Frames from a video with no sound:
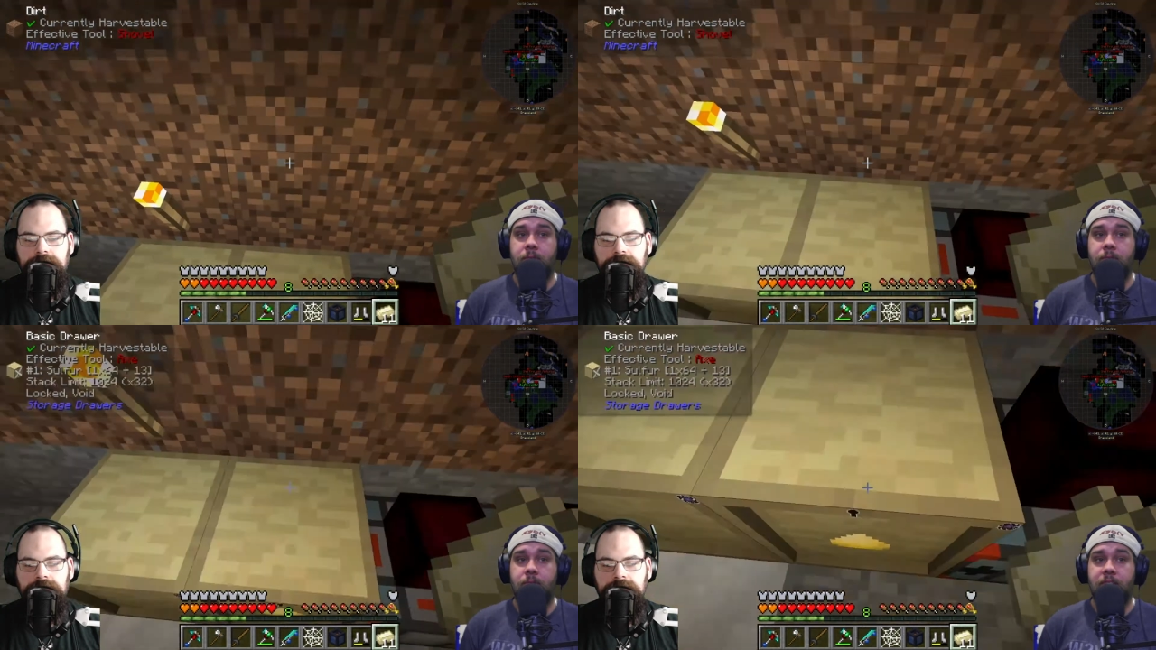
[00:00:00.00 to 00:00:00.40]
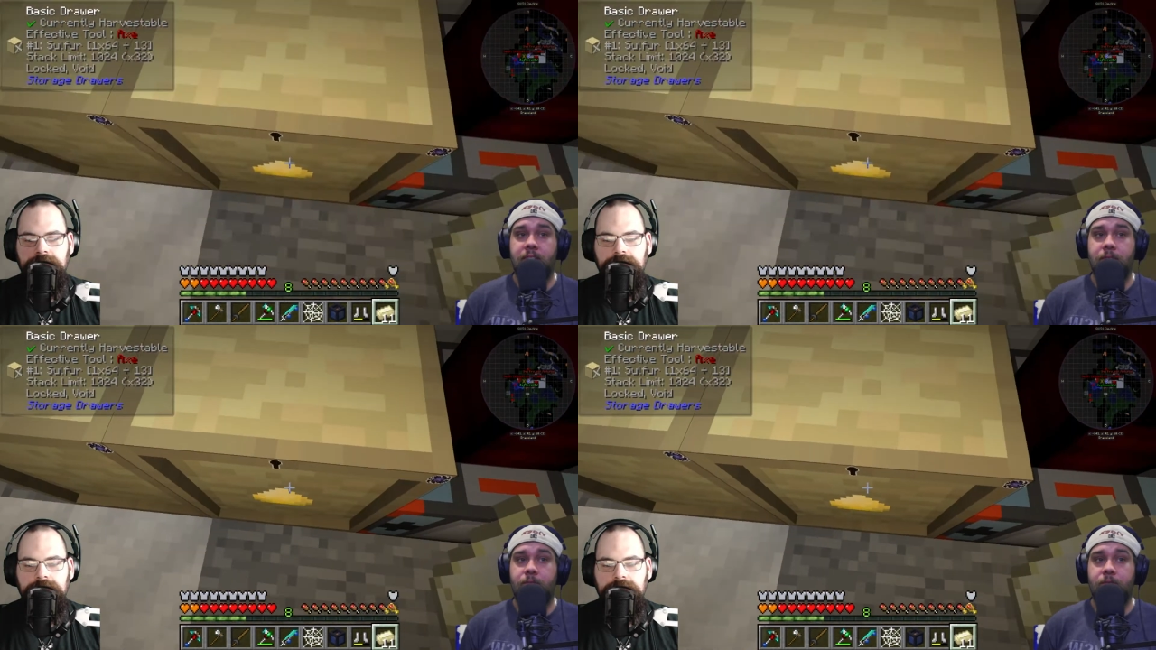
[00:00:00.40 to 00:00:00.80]
Speaker 1: The
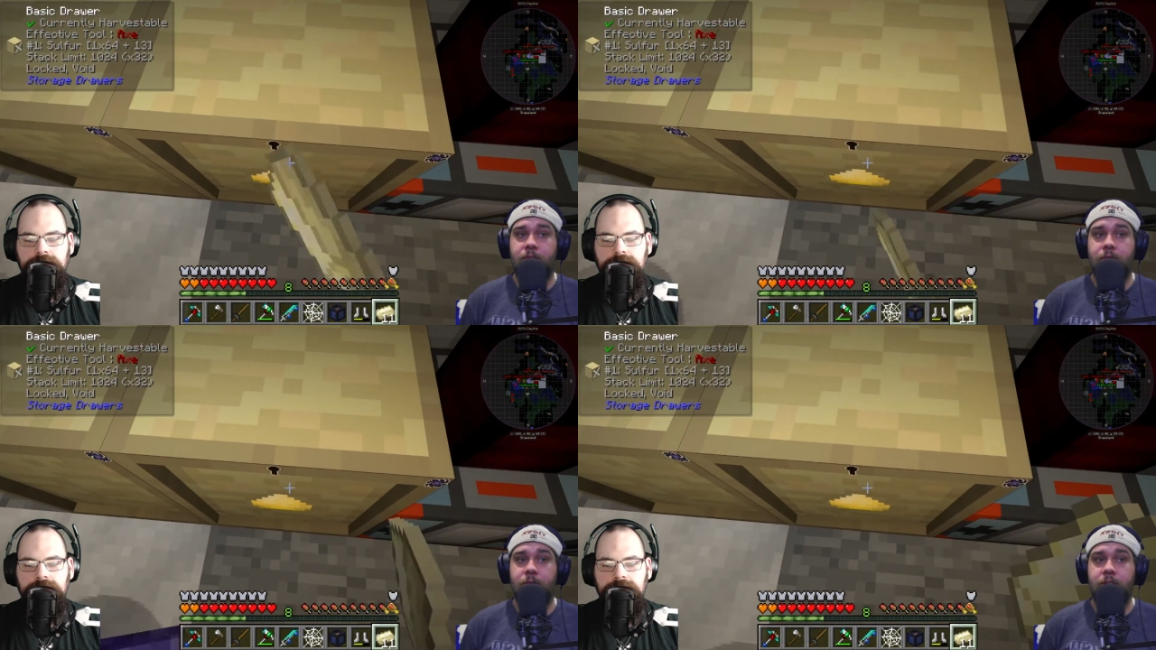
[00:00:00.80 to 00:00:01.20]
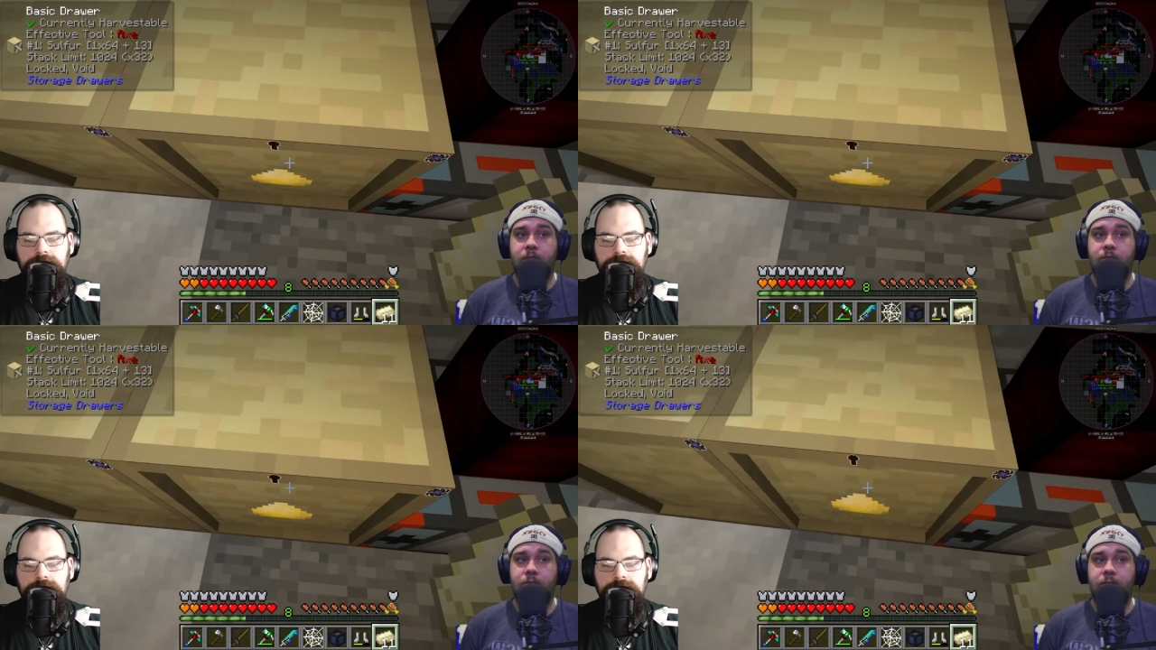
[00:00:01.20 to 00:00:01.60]
sulfur
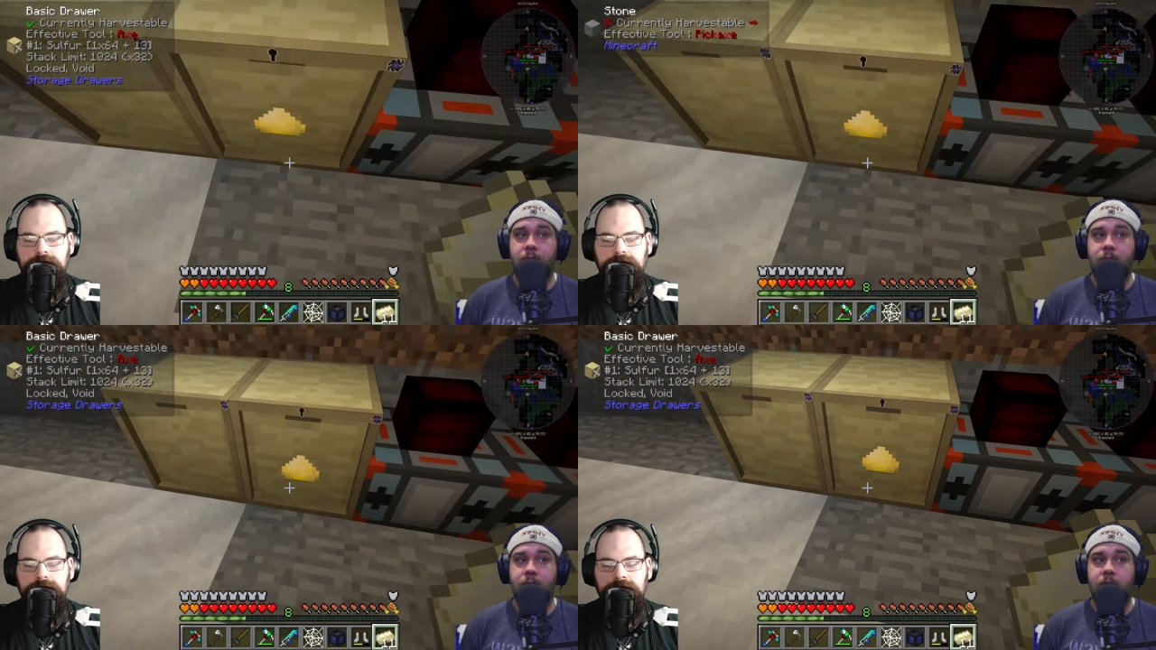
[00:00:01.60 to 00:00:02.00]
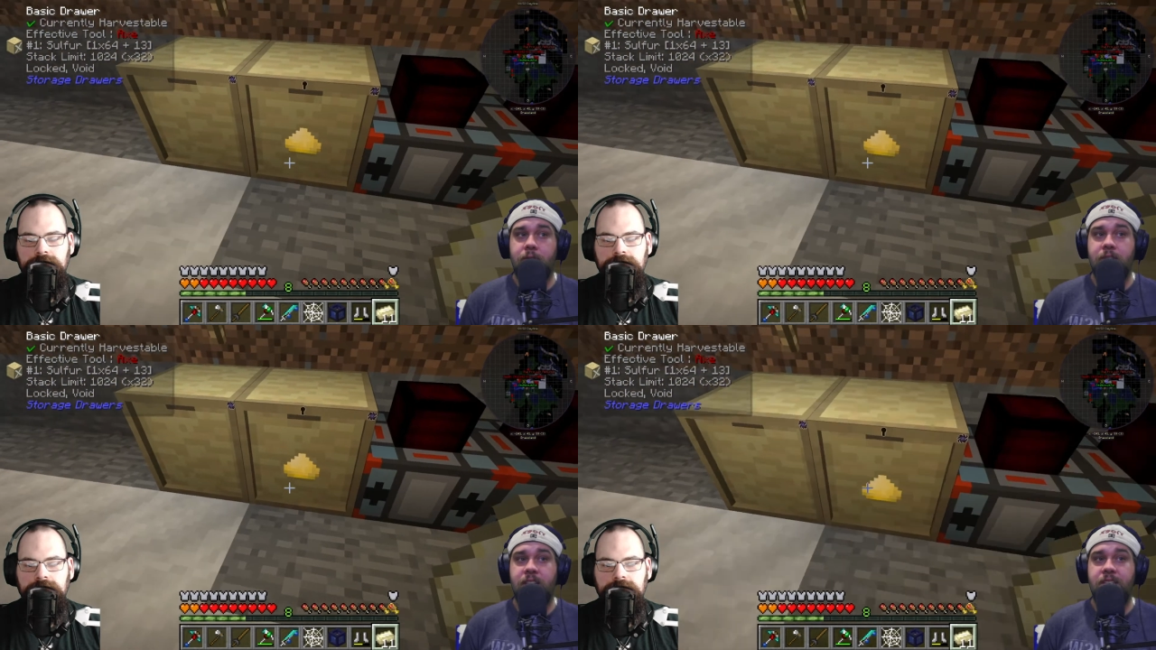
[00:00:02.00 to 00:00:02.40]
storage.
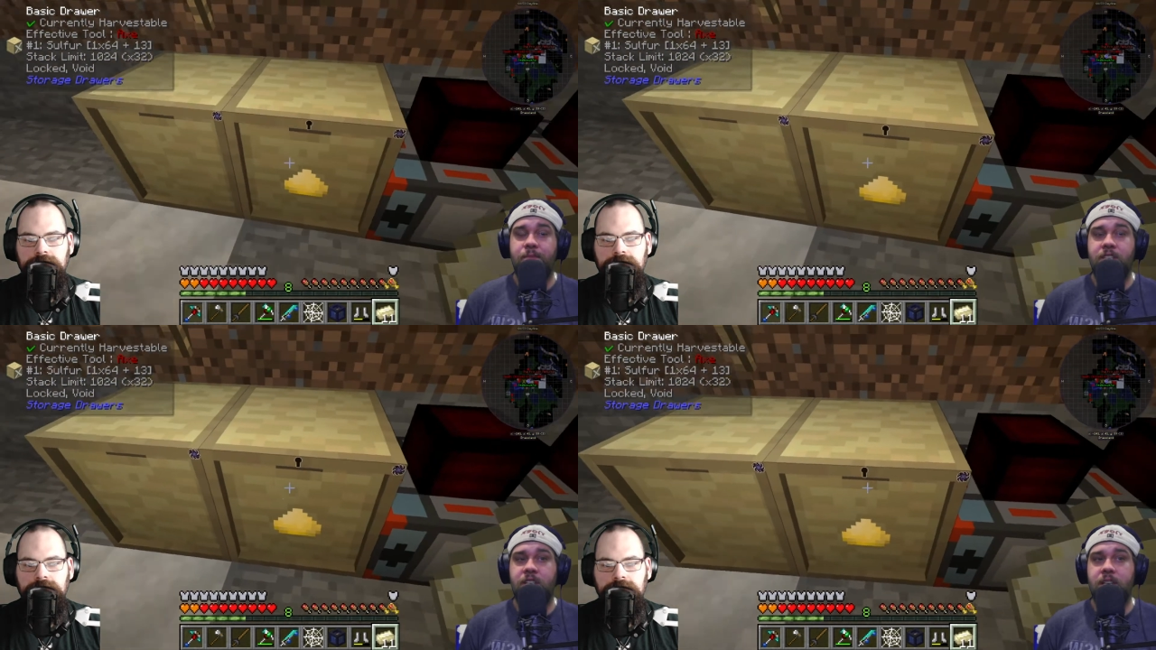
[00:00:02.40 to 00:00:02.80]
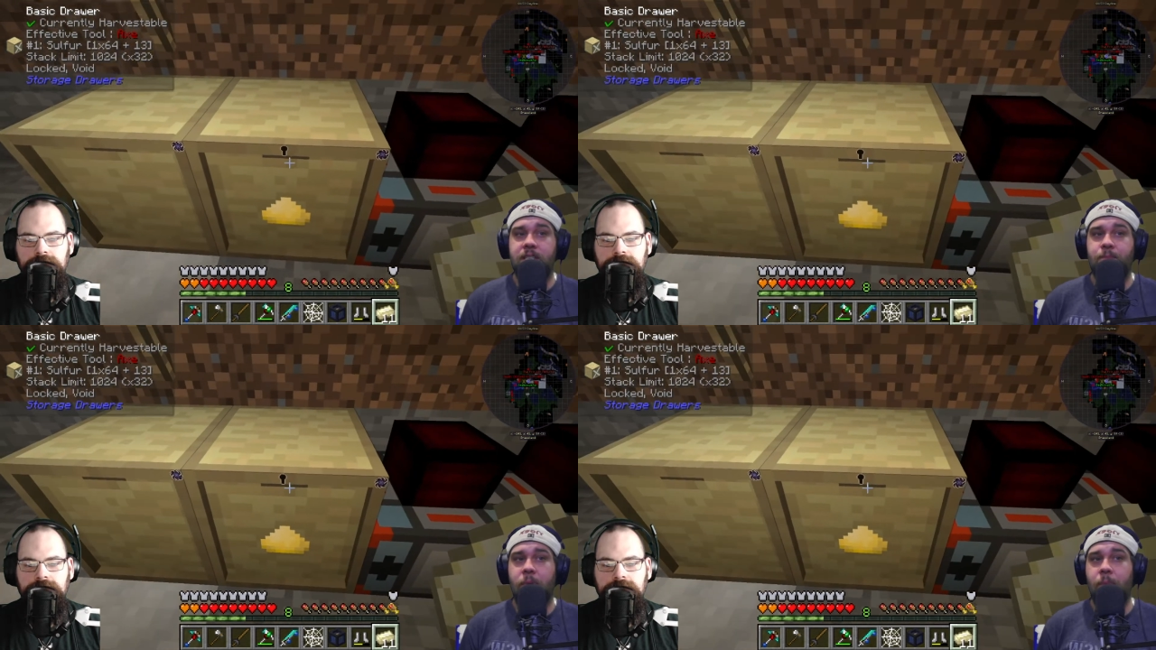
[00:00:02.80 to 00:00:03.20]
These machines
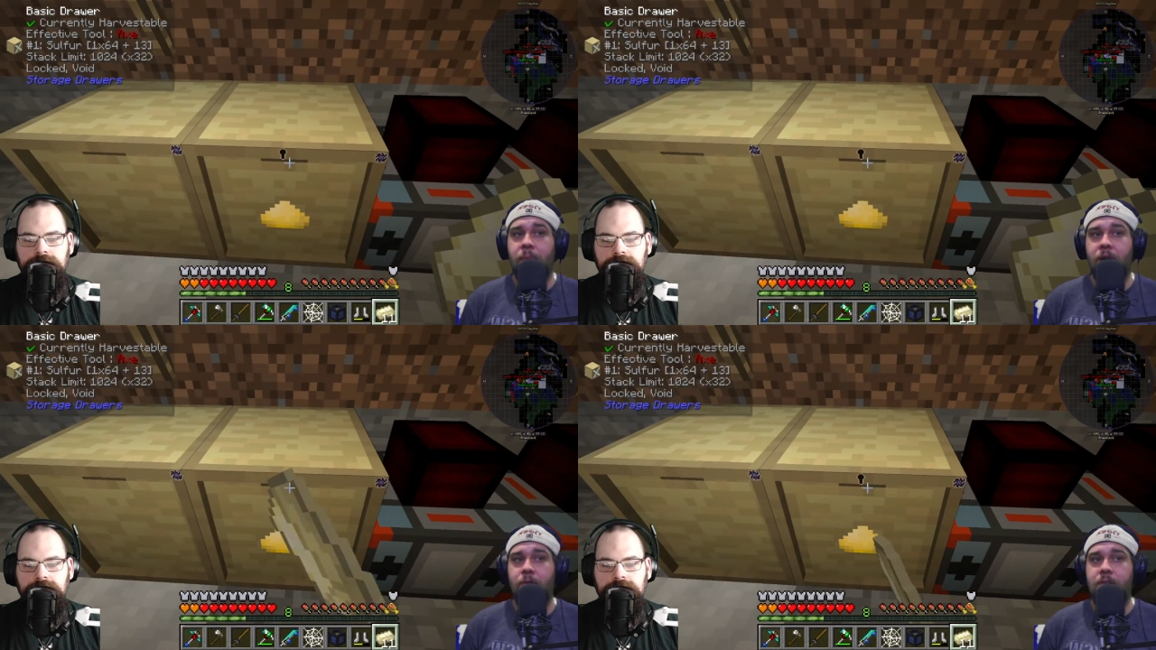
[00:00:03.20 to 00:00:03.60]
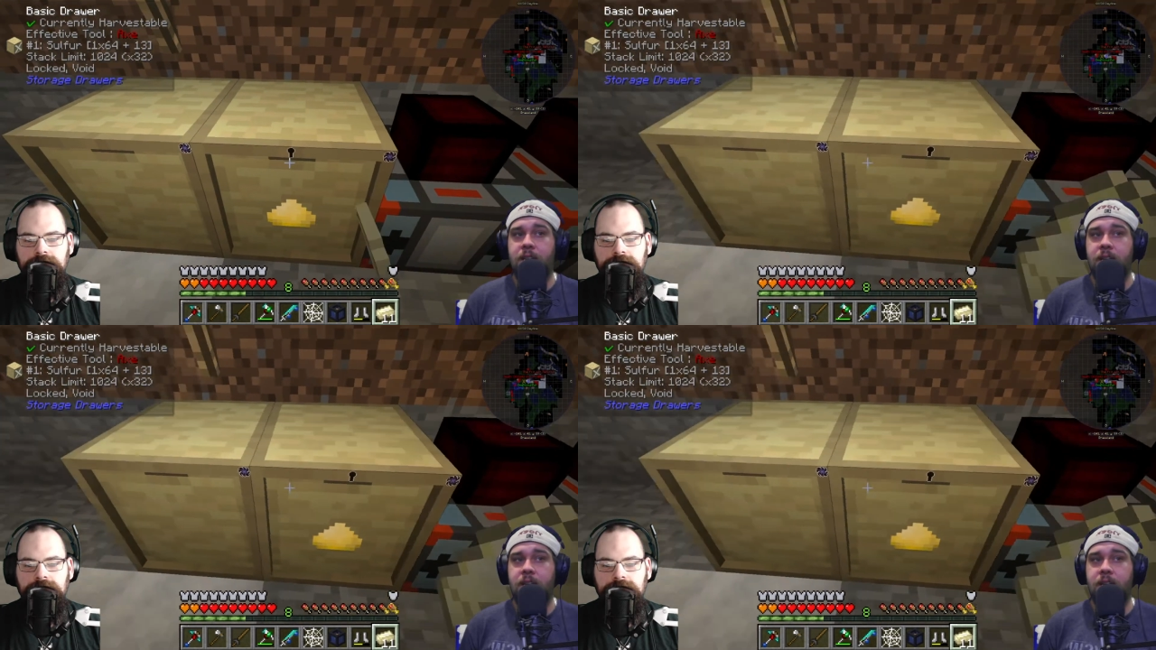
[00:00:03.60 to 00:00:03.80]
pump out uh,